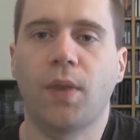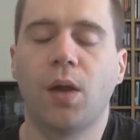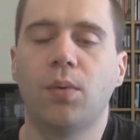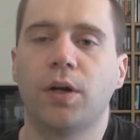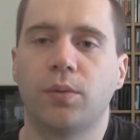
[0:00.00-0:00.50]

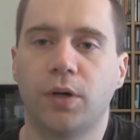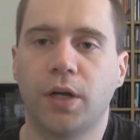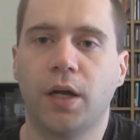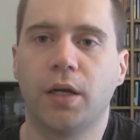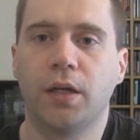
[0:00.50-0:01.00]
want to work
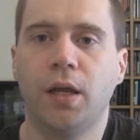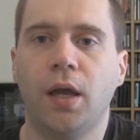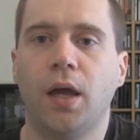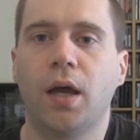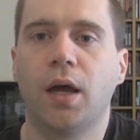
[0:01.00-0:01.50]
on.
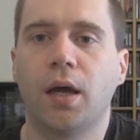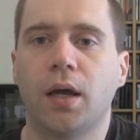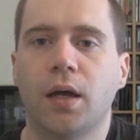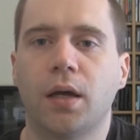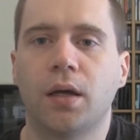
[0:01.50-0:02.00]

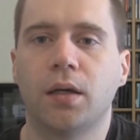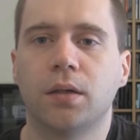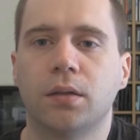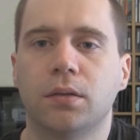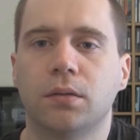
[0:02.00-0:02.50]
Uh,
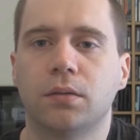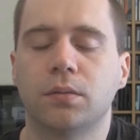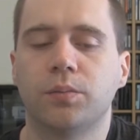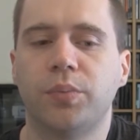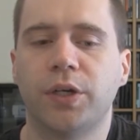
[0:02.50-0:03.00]

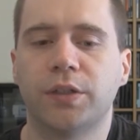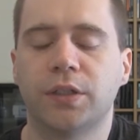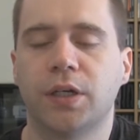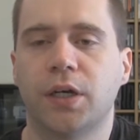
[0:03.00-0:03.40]
but